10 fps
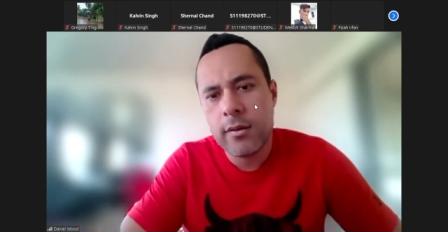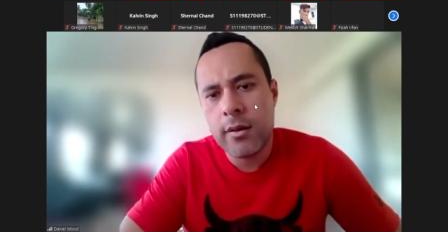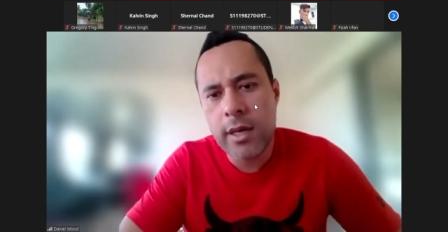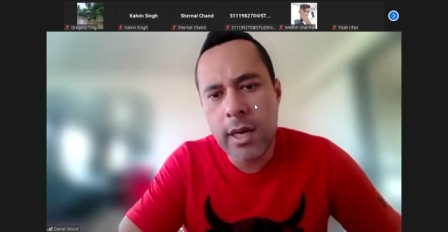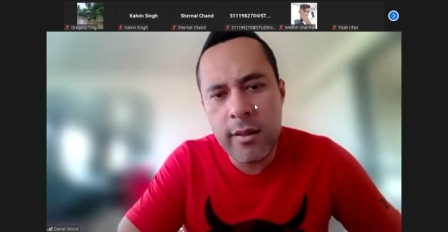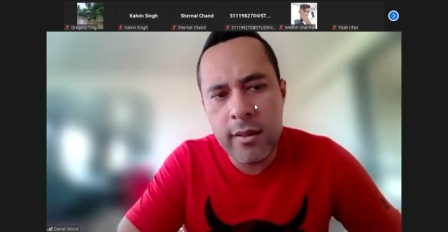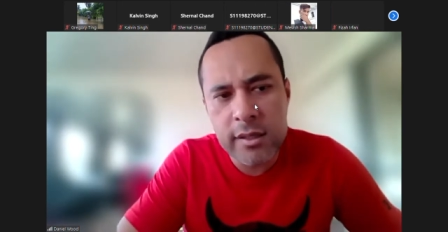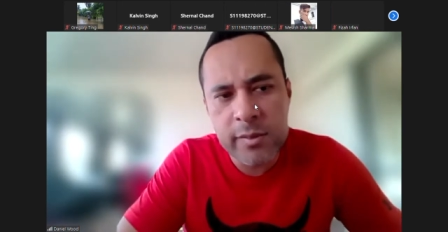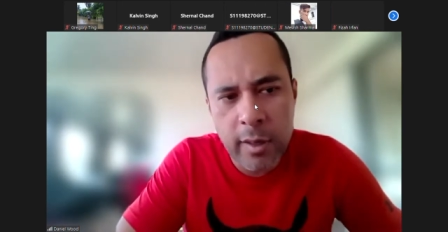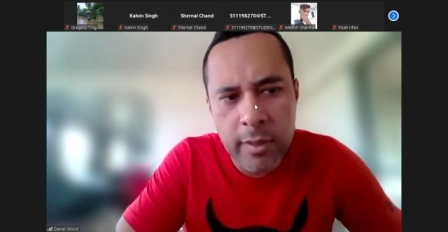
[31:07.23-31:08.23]
Okay, there's
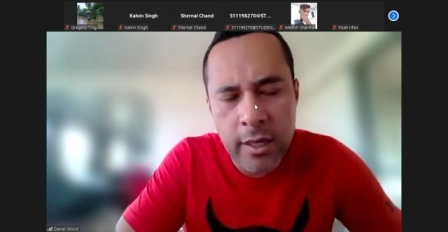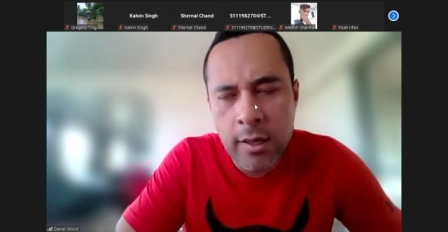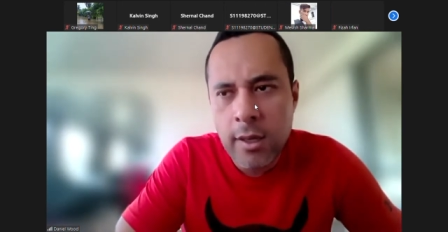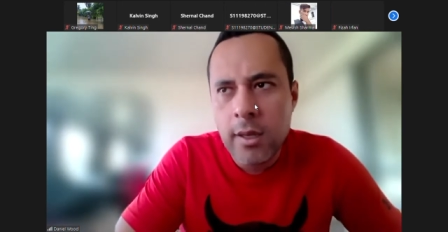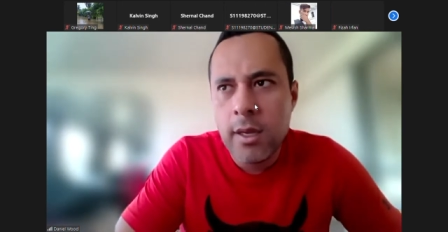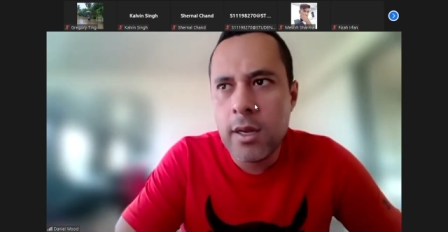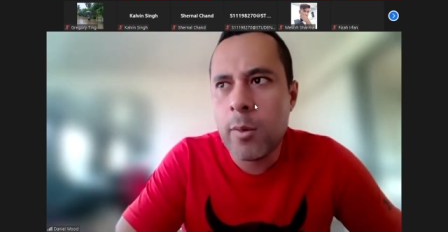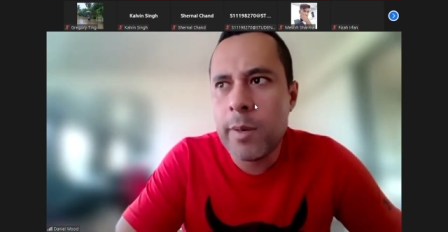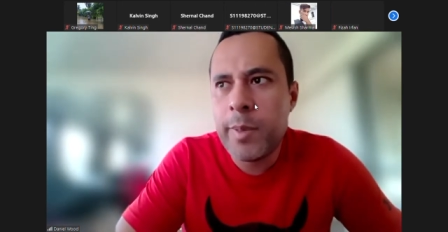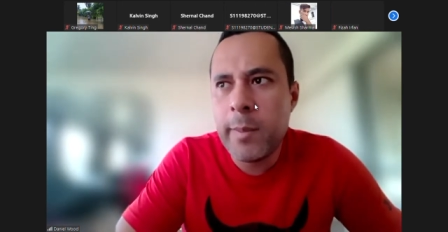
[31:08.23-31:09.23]
probably,
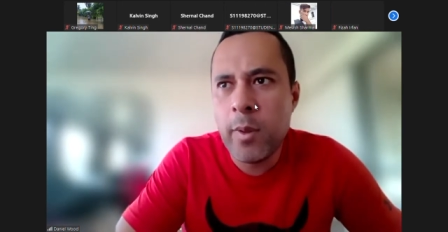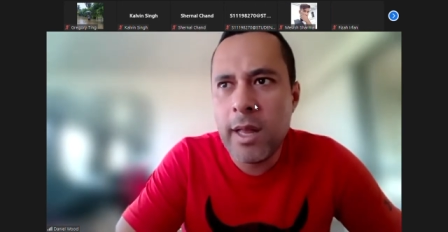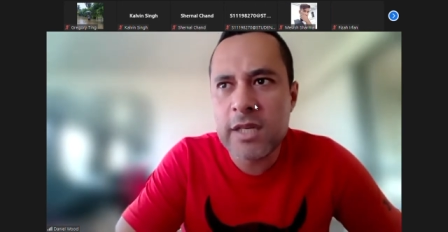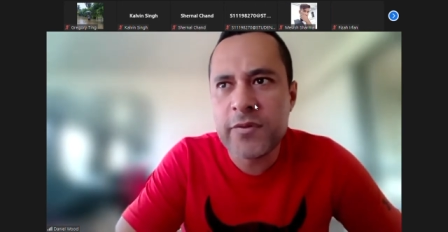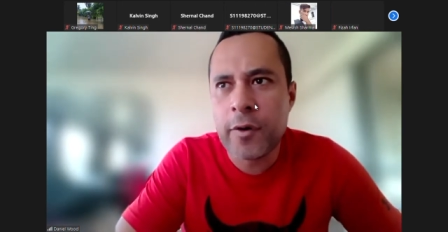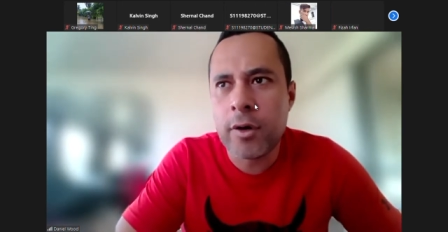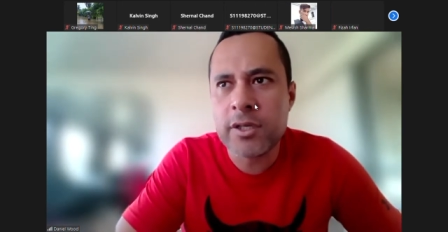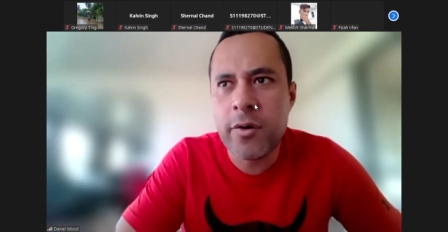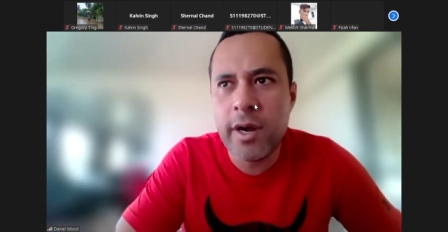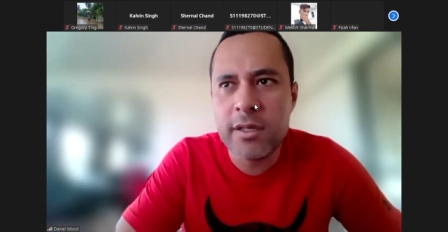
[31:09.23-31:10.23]
when people ask for cross
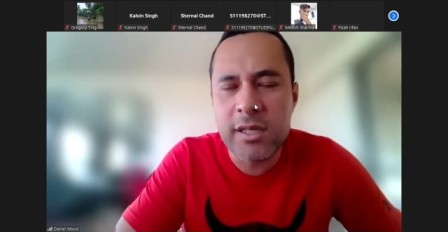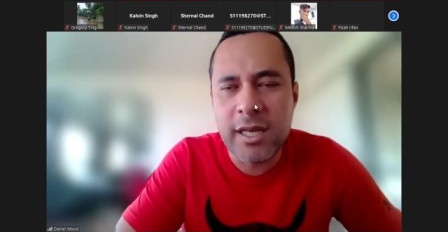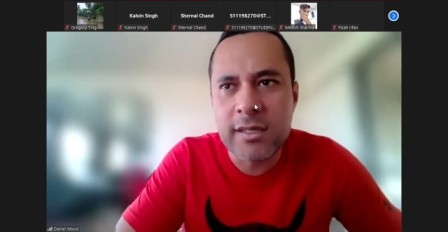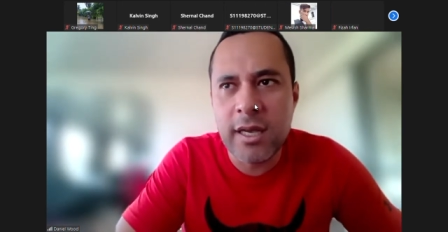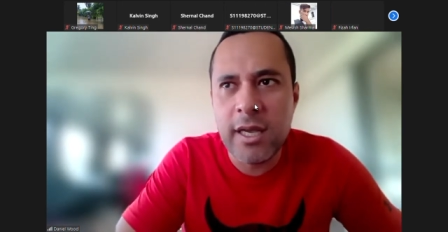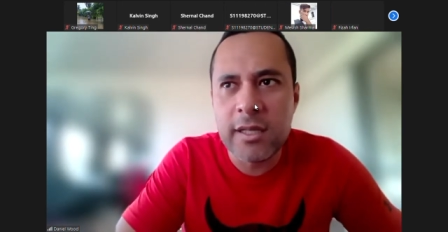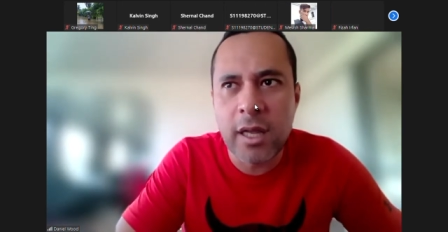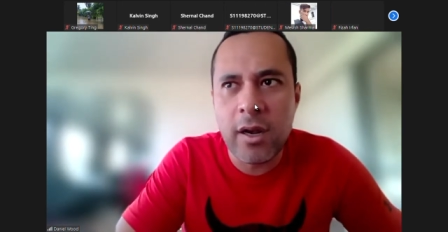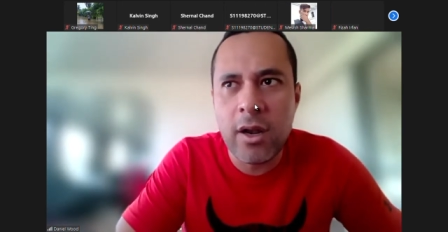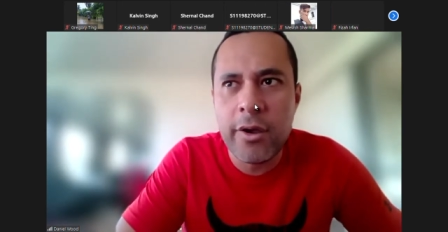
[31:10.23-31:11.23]
credits, it's a
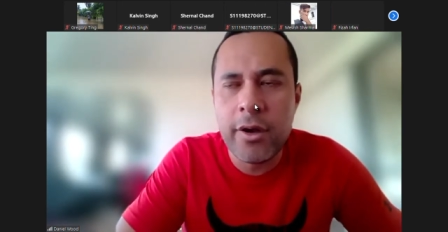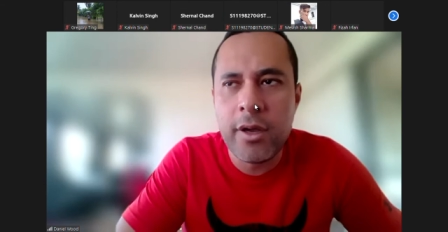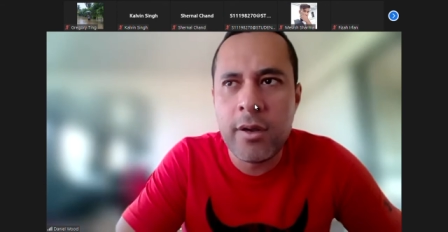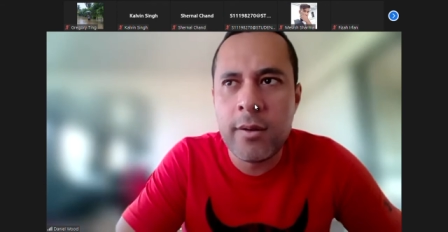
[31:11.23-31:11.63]
loaded